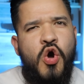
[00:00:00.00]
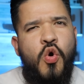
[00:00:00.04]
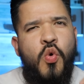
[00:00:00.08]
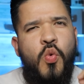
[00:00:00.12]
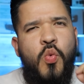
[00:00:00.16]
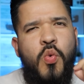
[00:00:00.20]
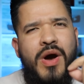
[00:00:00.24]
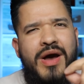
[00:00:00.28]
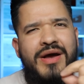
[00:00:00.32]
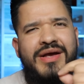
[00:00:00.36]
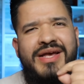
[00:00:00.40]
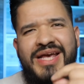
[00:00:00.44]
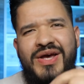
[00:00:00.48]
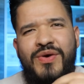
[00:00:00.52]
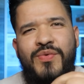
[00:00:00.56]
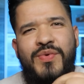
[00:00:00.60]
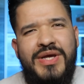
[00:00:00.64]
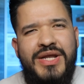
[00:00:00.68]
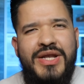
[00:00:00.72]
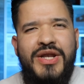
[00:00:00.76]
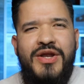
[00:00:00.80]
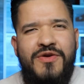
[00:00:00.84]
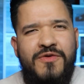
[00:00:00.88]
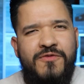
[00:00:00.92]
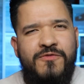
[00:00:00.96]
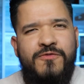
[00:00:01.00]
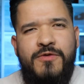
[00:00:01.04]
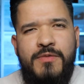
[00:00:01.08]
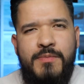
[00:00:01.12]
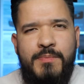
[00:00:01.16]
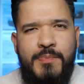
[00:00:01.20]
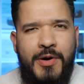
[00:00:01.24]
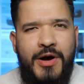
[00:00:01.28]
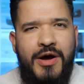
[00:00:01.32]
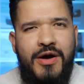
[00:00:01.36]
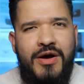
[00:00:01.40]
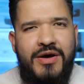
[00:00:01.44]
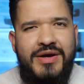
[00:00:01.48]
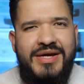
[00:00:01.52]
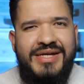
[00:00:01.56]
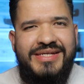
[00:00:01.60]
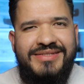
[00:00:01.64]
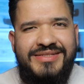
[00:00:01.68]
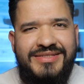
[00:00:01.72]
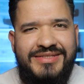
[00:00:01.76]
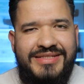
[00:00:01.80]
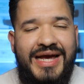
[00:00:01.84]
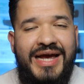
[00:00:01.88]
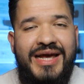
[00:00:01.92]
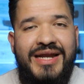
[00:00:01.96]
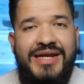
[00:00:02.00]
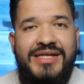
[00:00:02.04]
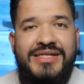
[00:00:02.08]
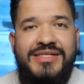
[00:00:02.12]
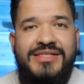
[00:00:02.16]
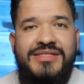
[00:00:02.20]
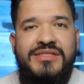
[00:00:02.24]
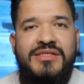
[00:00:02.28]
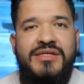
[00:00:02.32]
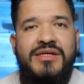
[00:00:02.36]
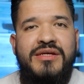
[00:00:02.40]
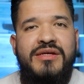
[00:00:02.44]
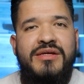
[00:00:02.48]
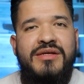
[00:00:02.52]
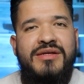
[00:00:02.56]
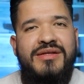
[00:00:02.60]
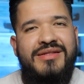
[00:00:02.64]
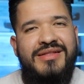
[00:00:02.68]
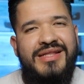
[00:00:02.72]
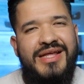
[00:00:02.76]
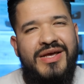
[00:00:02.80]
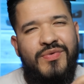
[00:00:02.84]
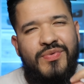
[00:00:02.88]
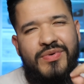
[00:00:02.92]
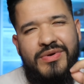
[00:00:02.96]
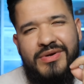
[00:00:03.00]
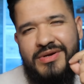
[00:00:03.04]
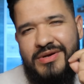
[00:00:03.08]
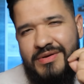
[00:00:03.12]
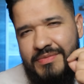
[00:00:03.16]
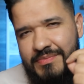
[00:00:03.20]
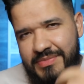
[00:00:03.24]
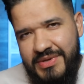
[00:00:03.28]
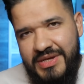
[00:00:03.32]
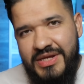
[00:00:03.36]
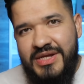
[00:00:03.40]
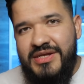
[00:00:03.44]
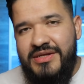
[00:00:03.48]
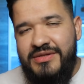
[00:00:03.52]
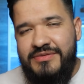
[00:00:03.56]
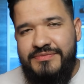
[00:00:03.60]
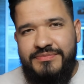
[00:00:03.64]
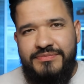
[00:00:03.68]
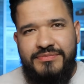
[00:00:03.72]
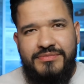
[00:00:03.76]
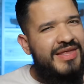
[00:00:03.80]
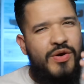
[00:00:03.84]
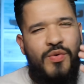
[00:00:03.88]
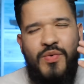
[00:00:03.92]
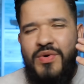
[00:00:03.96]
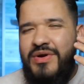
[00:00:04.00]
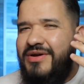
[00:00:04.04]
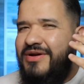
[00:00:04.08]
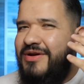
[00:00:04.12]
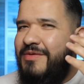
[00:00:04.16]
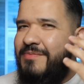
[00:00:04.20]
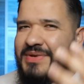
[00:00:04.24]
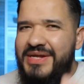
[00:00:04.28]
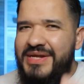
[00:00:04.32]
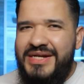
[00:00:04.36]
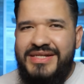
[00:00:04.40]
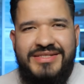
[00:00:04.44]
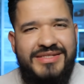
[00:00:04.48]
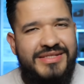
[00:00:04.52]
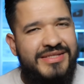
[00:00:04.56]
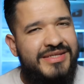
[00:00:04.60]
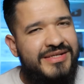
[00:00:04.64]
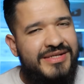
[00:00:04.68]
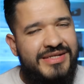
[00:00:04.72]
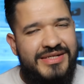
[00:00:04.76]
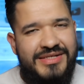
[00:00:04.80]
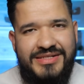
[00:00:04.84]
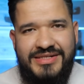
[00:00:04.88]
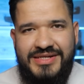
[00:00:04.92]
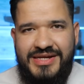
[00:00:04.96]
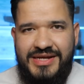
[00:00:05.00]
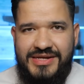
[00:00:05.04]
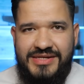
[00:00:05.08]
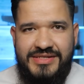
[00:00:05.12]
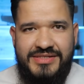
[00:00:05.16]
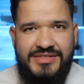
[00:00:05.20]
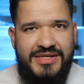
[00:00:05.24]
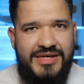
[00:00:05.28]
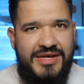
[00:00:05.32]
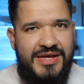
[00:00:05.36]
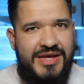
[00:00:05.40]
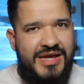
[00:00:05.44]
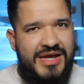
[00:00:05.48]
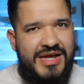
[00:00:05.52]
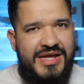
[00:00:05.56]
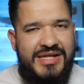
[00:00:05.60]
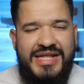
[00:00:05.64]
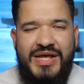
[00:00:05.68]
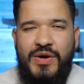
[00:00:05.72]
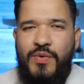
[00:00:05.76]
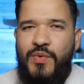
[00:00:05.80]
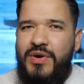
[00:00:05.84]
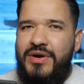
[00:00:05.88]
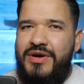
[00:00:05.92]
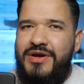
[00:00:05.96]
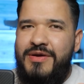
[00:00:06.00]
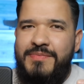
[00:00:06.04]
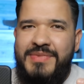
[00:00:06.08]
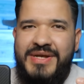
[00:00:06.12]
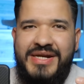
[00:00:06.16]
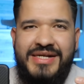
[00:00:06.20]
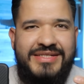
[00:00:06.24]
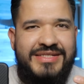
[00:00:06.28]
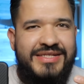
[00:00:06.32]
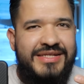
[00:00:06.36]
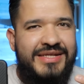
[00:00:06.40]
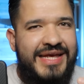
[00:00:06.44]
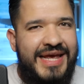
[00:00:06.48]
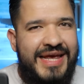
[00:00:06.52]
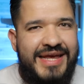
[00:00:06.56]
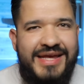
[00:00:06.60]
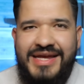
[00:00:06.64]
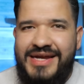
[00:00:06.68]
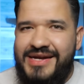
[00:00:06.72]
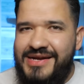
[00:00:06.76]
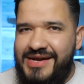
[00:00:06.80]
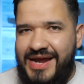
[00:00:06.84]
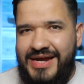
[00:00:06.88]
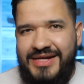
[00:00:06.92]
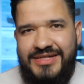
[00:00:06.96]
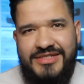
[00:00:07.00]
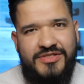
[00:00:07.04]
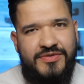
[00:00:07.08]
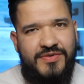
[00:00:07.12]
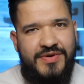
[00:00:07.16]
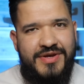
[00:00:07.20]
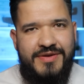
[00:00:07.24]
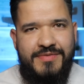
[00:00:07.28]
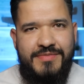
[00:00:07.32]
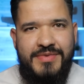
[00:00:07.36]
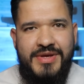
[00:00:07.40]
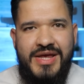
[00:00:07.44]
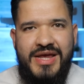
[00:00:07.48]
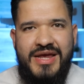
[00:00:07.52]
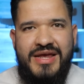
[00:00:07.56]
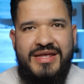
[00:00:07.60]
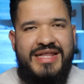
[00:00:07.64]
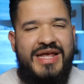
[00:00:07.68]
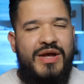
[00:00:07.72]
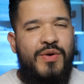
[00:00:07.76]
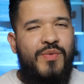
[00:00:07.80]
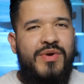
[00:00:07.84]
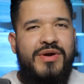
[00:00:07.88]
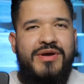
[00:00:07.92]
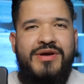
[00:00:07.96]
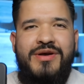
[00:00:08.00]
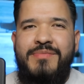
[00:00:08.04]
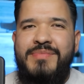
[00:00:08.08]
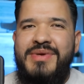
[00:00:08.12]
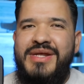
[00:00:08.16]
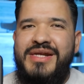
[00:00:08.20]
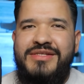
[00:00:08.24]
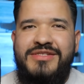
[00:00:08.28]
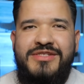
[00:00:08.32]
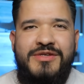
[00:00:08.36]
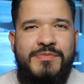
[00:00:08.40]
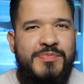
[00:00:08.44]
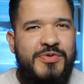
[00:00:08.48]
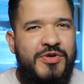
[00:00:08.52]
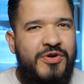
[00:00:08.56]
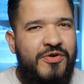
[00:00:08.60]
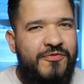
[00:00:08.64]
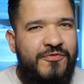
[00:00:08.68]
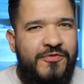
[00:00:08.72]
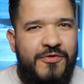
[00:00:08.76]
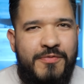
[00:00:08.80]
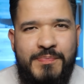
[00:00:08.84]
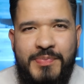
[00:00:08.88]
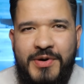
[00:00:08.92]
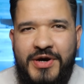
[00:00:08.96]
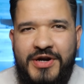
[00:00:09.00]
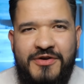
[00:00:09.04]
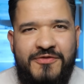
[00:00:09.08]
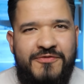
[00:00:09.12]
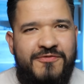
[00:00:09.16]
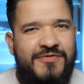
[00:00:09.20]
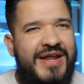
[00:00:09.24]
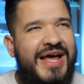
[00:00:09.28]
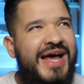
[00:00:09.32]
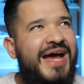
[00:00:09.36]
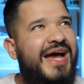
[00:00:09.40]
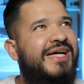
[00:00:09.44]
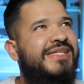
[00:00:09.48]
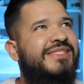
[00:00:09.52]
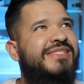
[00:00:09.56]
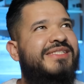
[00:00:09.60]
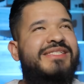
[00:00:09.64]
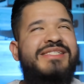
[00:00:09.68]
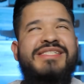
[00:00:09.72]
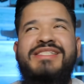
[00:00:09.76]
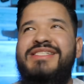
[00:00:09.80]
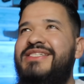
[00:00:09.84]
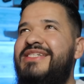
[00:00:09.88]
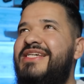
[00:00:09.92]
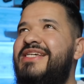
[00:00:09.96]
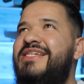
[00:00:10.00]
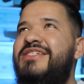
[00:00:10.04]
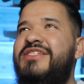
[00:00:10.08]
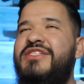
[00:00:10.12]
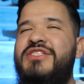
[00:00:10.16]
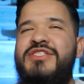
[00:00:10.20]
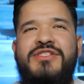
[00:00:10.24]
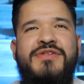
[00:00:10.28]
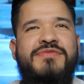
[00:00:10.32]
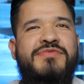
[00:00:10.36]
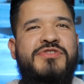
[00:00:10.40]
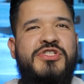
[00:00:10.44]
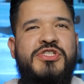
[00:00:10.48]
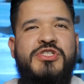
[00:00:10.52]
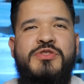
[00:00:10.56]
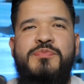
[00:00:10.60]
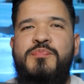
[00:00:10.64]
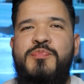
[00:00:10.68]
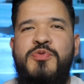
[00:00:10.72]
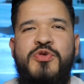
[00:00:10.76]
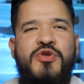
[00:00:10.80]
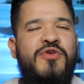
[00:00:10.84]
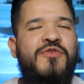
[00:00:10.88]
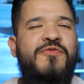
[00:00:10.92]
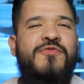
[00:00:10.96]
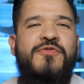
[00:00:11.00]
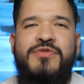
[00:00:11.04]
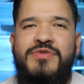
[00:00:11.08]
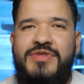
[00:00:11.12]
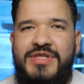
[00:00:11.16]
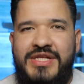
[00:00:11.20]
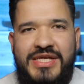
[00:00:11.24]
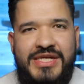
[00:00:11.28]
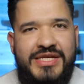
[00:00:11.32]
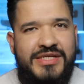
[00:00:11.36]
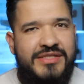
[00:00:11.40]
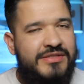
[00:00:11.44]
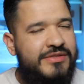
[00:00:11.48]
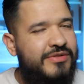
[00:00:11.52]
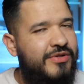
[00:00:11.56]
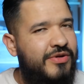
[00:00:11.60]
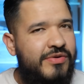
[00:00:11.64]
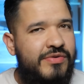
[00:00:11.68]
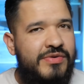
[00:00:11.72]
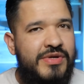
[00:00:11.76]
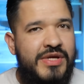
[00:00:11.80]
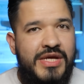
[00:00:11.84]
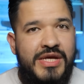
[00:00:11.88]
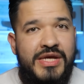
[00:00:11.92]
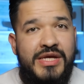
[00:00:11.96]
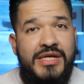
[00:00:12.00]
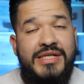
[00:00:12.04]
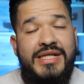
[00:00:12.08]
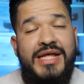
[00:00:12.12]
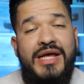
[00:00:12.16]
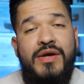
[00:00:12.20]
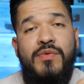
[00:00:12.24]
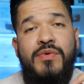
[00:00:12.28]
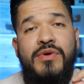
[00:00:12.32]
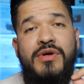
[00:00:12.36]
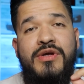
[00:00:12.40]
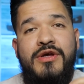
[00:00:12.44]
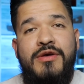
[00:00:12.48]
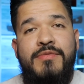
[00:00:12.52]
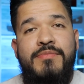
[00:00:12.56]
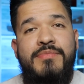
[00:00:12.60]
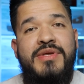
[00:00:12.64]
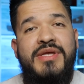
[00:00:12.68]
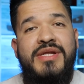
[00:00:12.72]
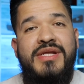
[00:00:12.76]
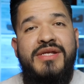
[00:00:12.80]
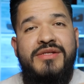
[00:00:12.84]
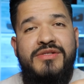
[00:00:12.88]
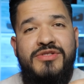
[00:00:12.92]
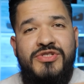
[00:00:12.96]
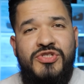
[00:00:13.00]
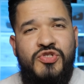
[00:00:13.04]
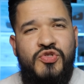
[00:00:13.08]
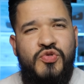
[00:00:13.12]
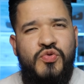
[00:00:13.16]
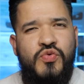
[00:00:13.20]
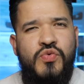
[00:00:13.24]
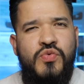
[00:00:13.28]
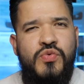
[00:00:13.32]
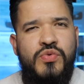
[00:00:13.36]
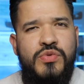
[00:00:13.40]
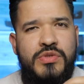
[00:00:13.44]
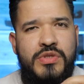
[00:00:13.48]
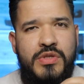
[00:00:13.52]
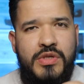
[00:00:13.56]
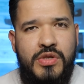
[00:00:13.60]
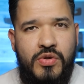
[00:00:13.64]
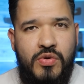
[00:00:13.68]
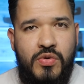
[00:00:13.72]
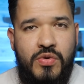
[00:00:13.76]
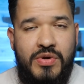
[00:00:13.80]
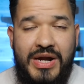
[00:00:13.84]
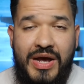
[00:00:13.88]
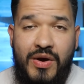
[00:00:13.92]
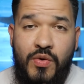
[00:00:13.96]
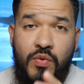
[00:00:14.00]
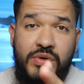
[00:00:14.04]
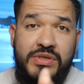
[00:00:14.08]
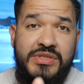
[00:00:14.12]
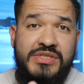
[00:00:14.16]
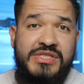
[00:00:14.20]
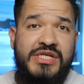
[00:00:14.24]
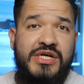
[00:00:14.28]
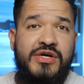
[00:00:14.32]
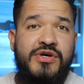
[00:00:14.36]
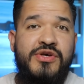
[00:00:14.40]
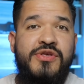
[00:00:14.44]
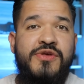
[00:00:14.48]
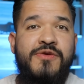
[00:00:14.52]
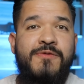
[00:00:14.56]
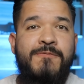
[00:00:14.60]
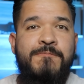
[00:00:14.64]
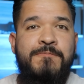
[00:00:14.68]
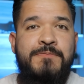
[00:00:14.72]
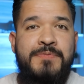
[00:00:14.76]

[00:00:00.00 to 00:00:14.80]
What can we learn from Paul and Silas? They were committed. They weren't committed to the good days. They weren't committed to cake and ice cream. They weren't committed to beautiful butterflies and seasons of just beautiful things. No, they were committed to the Lord. I want to tell you,